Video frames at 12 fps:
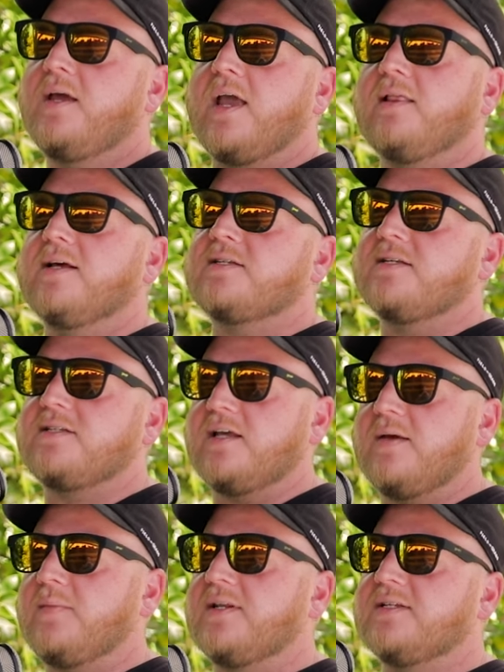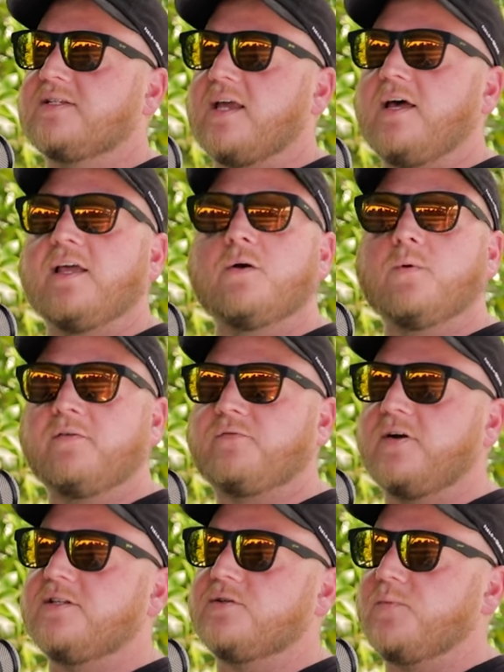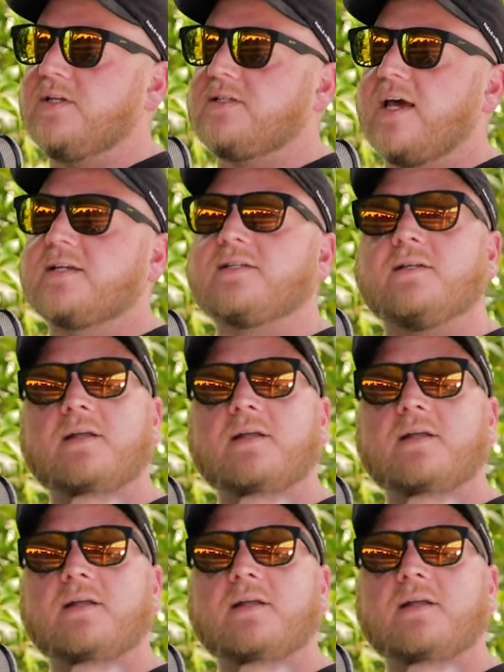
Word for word: and listened to him in his scaling, and we're friends and we text.